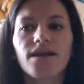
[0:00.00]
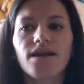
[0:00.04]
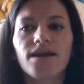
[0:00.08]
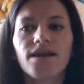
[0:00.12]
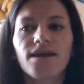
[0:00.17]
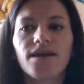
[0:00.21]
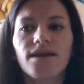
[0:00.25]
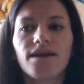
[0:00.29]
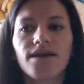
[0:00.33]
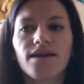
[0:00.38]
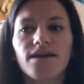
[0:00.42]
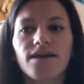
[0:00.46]

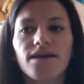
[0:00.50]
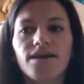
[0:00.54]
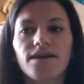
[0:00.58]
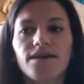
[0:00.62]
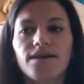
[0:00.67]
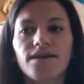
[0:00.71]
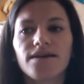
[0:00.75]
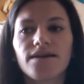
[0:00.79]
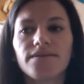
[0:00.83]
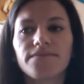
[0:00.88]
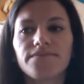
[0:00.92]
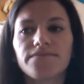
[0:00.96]

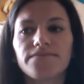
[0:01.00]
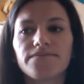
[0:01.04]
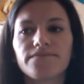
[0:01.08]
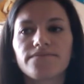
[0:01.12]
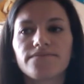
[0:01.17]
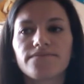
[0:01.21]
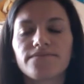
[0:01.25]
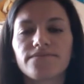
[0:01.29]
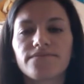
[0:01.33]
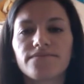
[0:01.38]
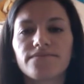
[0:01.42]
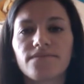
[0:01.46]
um,
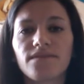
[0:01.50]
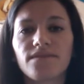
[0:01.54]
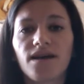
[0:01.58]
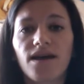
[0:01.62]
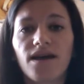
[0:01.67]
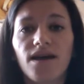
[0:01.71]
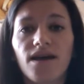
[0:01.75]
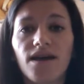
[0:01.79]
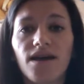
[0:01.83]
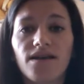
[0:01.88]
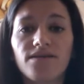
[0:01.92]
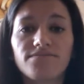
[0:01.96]

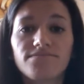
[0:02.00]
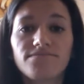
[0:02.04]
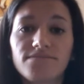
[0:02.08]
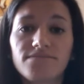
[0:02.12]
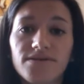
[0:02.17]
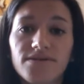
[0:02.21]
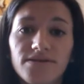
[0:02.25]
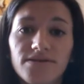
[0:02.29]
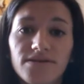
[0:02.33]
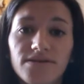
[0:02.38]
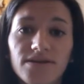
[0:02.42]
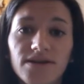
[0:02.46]
and
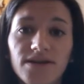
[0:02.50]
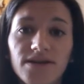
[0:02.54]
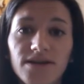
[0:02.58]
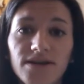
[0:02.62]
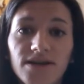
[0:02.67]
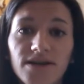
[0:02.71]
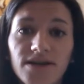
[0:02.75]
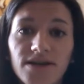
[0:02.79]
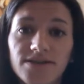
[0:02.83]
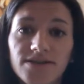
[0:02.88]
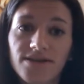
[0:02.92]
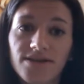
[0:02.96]

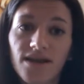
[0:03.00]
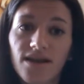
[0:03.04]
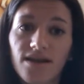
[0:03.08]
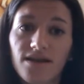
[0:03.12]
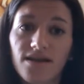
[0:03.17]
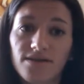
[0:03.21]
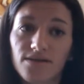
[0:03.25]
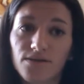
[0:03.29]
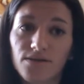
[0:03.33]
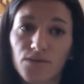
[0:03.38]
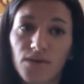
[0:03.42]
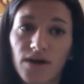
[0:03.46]

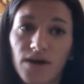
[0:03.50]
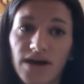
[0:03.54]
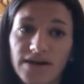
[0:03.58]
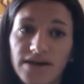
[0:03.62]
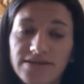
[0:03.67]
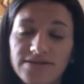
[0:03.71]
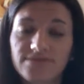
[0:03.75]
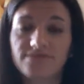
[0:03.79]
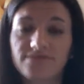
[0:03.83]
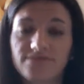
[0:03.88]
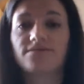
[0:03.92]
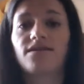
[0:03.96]
aesthetically
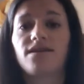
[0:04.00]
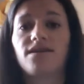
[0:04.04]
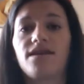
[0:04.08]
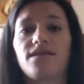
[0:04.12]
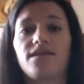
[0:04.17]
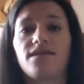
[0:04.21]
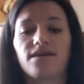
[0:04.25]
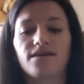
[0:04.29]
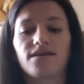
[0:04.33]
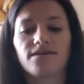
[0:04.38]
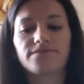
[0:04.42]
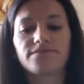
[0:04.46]
wise, I
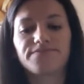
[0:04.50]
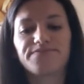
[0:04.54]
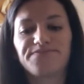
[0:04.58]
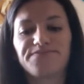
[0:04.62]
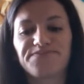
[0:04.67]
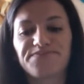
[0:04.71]
think